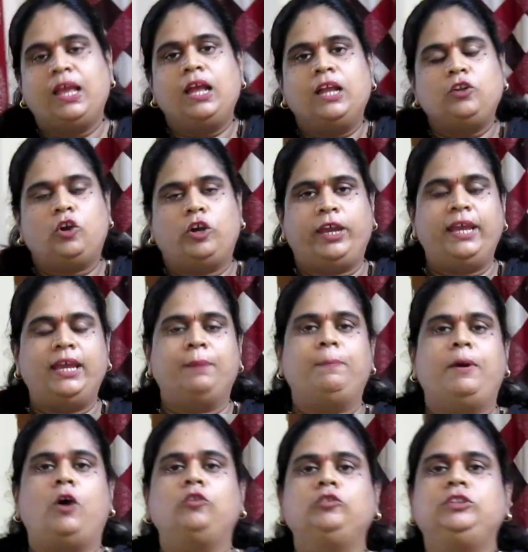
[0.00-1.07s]
talking
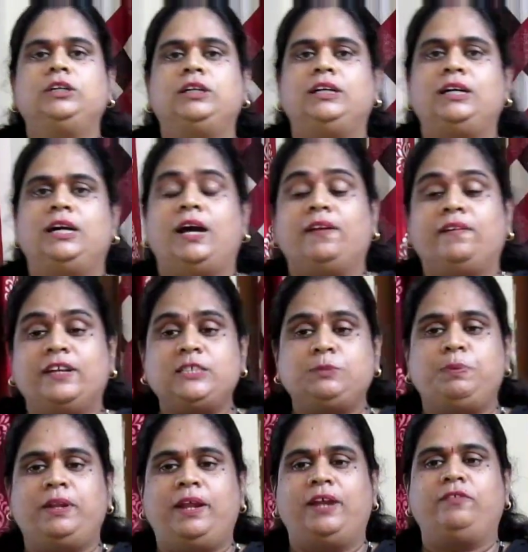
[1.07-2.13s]
about the
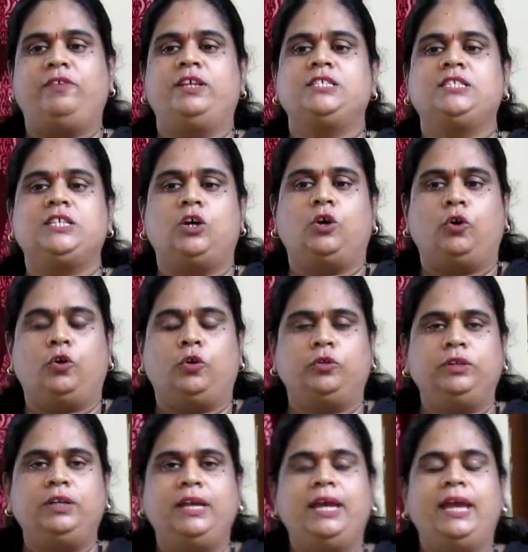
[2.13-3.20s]
respiratory
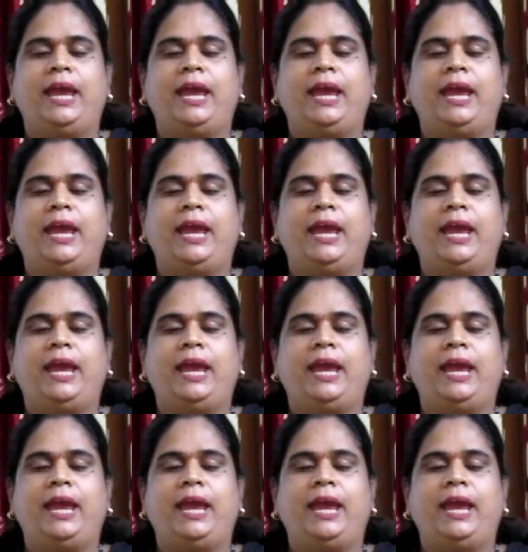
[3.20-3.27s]
zone,